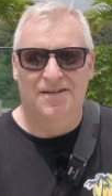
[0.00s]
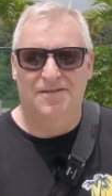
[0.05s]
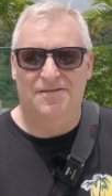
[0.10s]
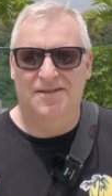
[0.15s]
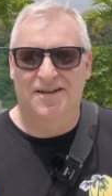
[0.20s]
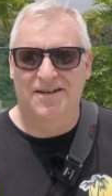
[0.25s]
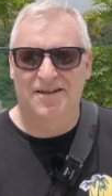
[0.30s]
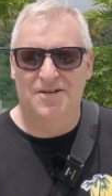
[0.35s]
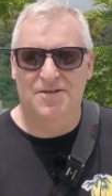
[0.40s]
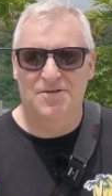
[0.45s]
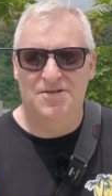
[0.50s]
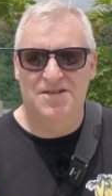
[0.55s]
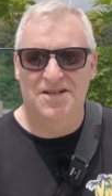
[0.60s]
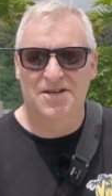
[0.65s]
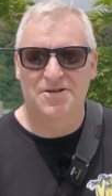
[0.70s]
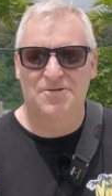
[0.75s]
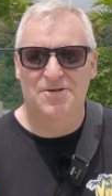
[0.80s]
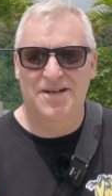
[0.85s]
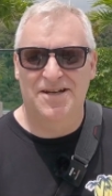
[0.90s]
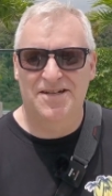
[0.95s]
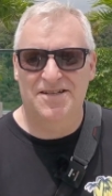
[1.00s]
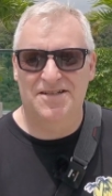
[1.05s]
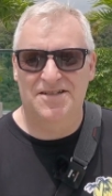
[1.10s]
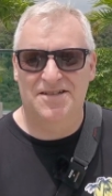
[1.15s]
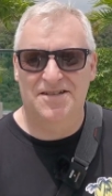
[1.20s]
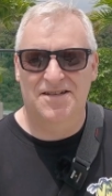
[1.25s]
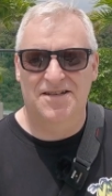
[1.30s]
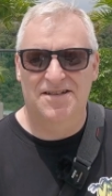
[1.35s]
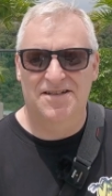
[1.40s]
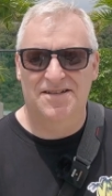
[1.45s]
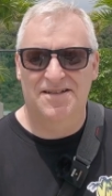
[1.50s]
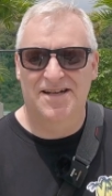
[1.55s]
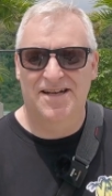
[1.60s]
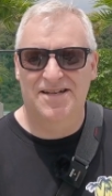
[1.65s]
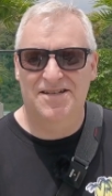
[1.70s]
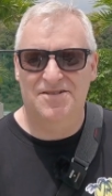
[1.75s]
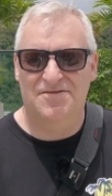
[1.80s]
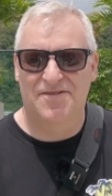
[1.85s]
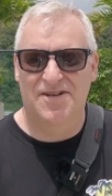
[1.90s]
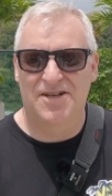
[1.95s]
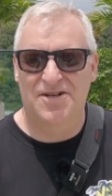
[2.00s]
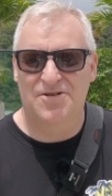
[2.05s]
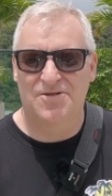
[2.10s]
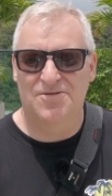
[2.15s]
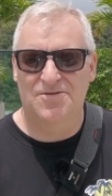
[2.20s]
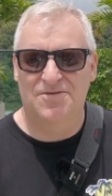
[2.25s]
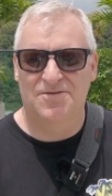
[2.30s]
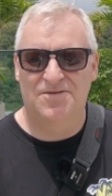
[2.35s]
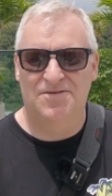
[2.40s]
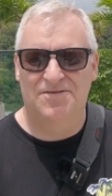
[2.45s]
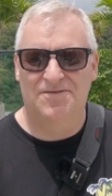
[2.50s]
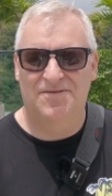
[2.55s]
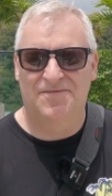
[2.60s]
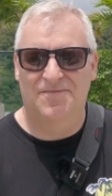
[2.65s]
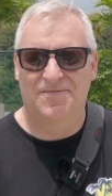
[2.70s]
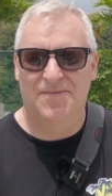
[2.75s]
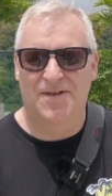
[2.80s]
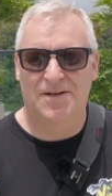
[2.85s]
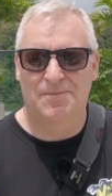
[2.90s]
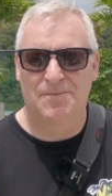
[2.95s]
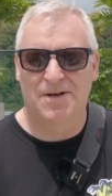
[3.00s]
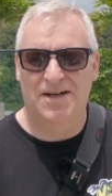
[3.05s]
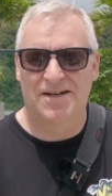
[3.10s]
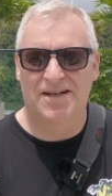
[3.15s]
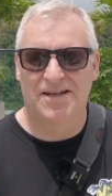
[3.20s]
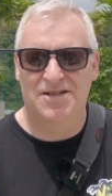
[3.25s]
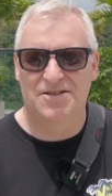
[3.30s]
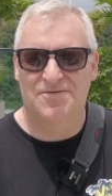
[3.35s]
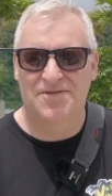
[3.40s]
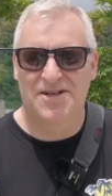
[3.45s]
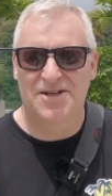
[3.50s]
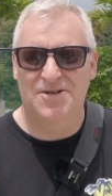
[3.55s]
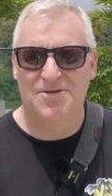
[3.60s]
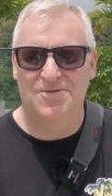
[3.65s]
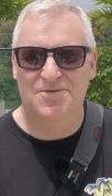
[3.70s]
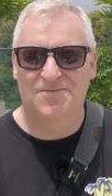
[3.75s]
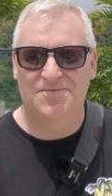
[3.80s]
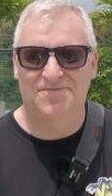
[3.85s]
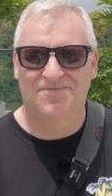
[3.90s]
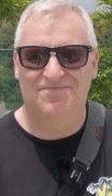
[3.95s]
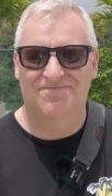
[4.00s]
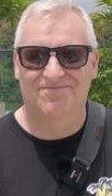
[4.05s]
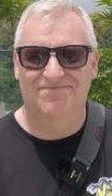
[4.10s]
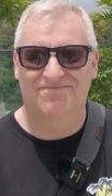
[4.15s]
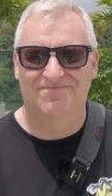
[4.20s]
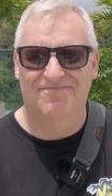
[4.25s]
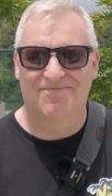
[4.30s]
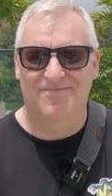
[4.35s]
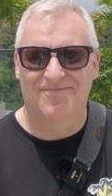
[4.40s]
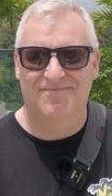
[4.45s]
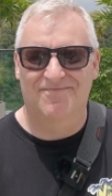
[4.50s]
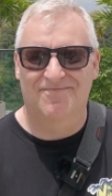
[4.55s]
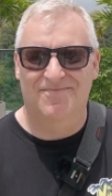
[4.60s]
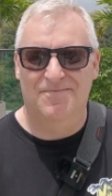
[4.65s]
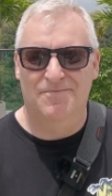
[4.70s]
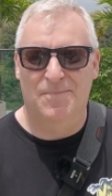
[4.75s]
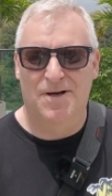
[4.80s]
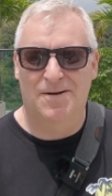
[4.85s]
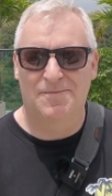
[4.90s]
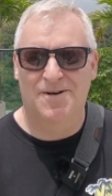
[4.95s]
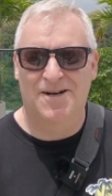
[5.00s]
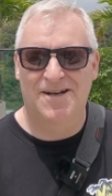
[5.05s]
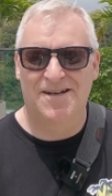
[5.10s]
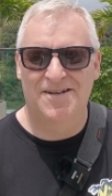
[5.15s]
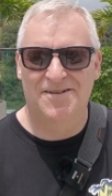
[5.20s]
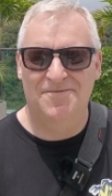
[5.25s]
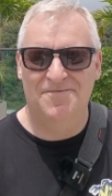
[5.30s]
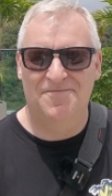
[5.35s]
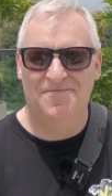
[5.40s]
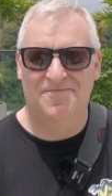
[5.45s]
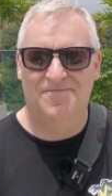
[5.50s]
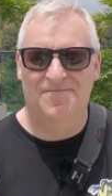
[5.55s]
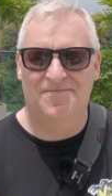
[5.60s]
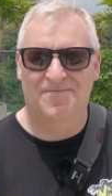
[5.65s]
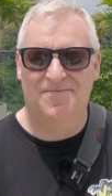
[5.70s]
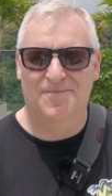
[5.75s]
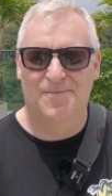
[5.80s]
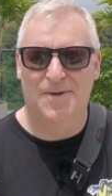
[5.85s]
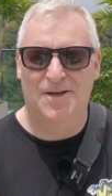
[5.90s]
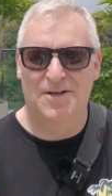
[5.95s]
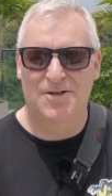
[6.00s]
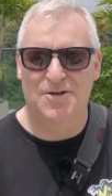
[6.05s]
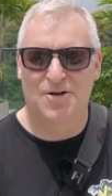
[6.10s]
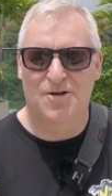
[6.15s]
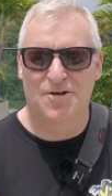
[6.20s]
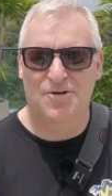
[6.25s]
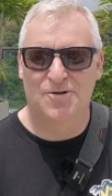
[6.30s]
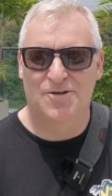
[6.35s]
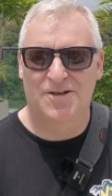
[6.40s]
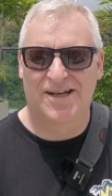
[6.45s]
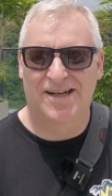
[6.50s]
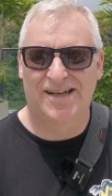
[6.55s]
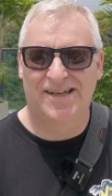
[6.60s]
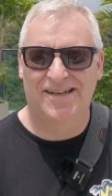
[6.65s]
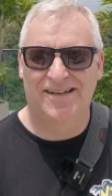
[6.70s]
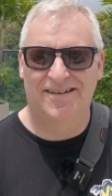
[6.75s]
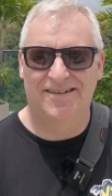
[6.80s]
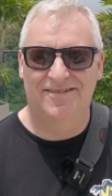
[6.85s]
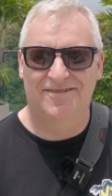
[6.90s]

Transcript: Thank you, see you next video, in my next video. Bye bye, enjoy your day.